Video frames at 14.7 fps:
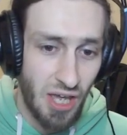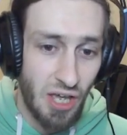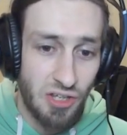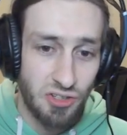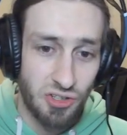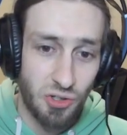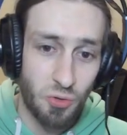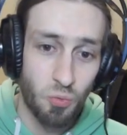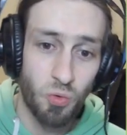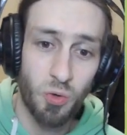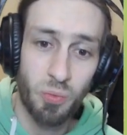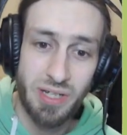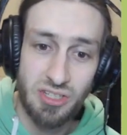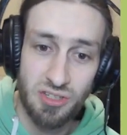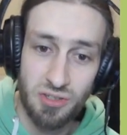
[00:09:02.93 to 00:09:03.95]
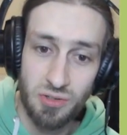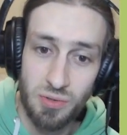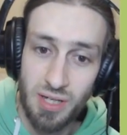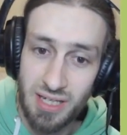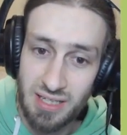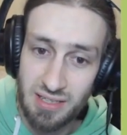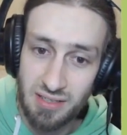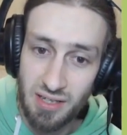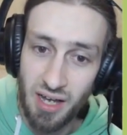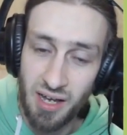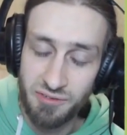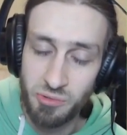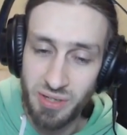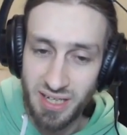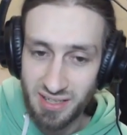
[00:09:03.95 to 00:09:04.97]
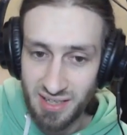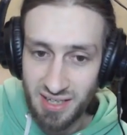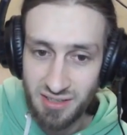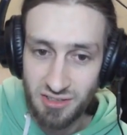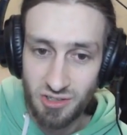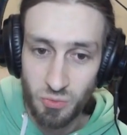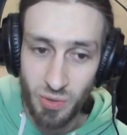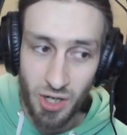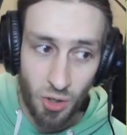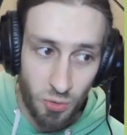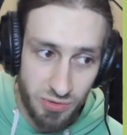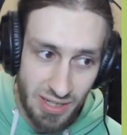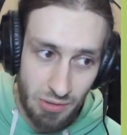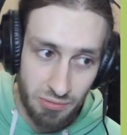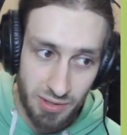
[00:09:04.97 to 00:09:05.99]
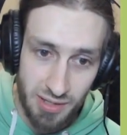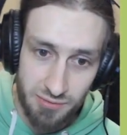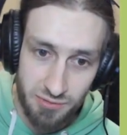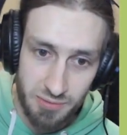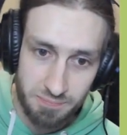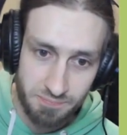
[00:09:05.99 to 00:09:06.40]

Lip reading: So what we do is after we get the kinstone, we hold down left,